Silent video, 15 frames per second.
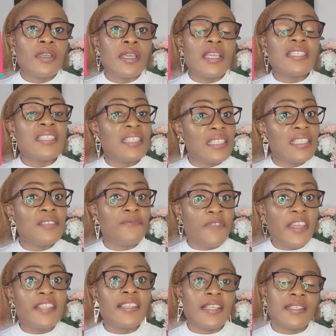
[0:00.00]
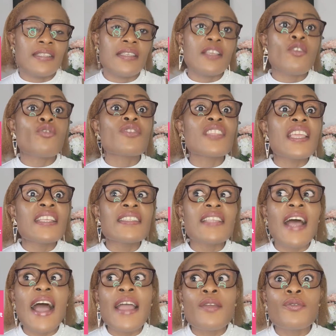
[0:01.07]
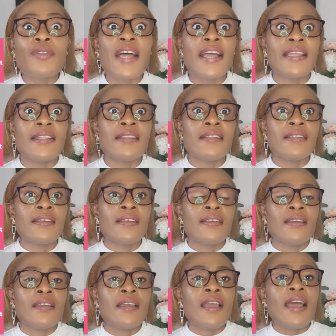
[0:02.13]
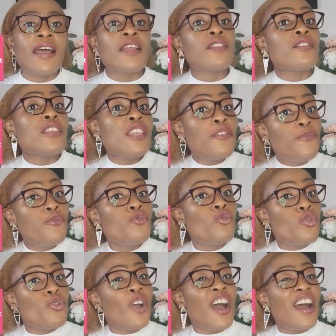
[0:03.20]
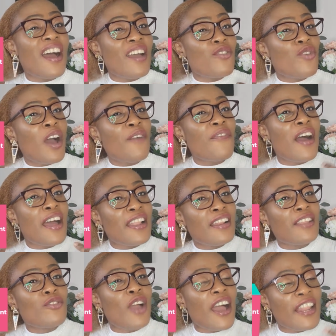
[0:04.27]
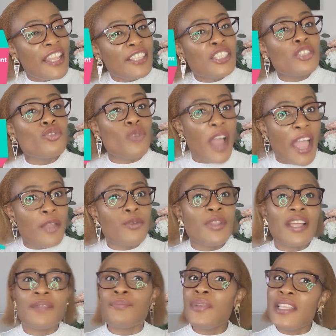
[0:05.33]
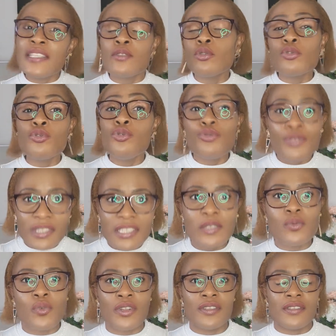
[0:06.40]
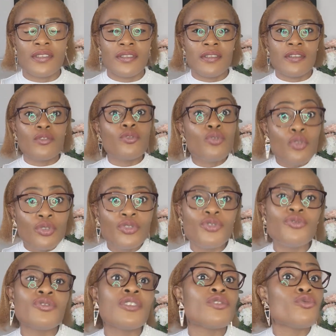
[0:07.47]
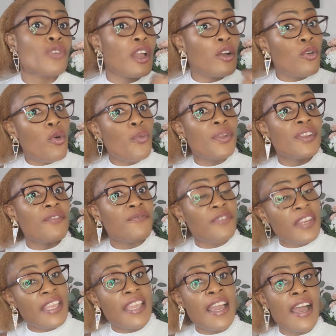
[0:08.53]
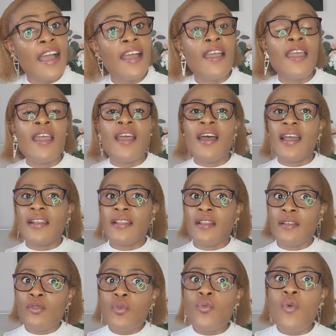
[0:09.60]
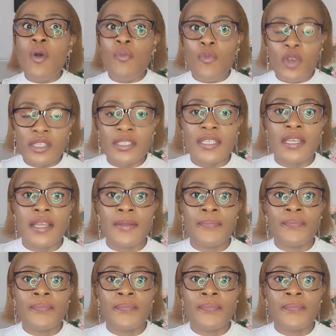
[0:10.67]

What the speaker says: It's a disinfectant. It contains iodine, and if you know you're allergic to iodine, please don't use this one. Don't use it. You can go with the vinegar and the lukewarm water.